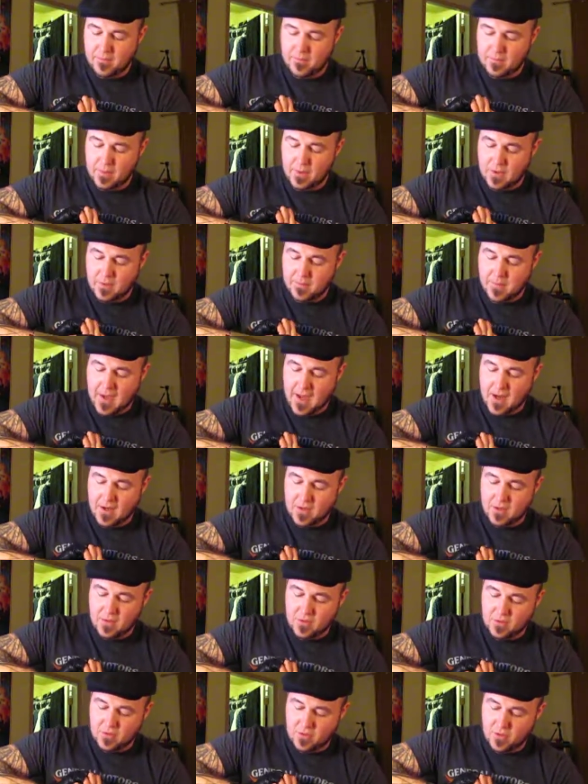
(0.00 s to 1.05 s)
pull it back
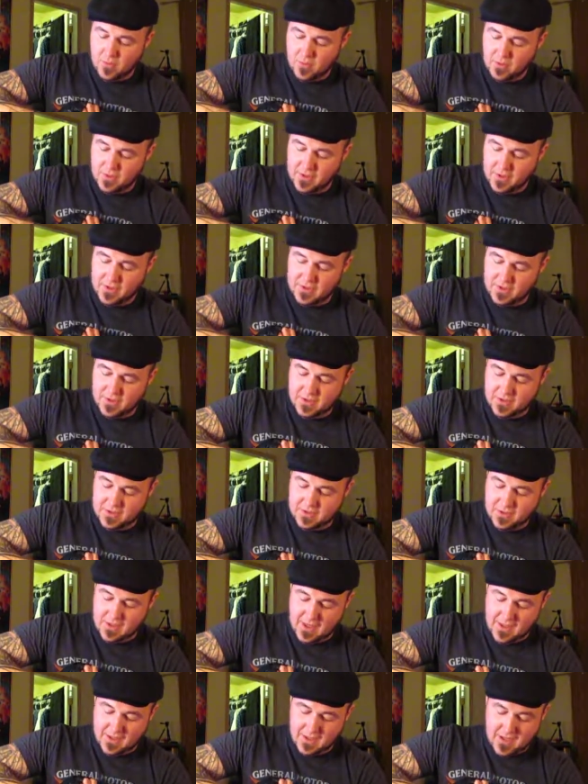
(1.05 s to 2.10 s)
to release the
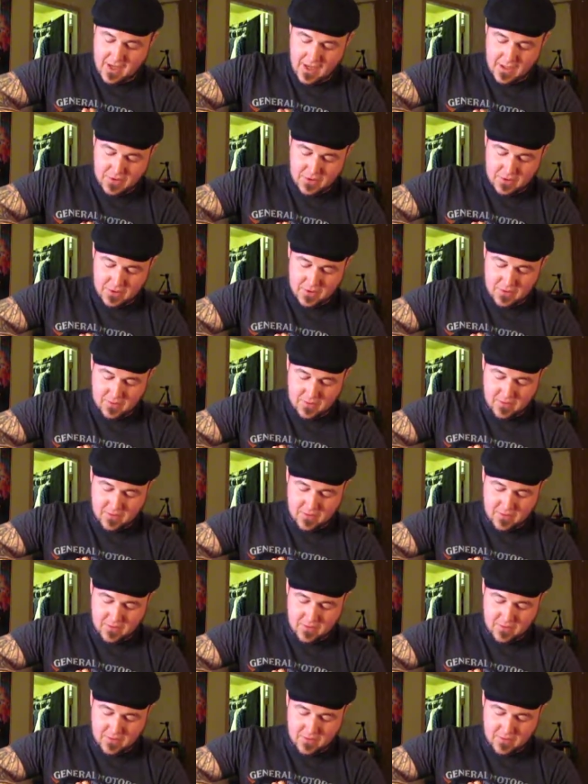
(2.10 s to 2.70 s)
slide catch.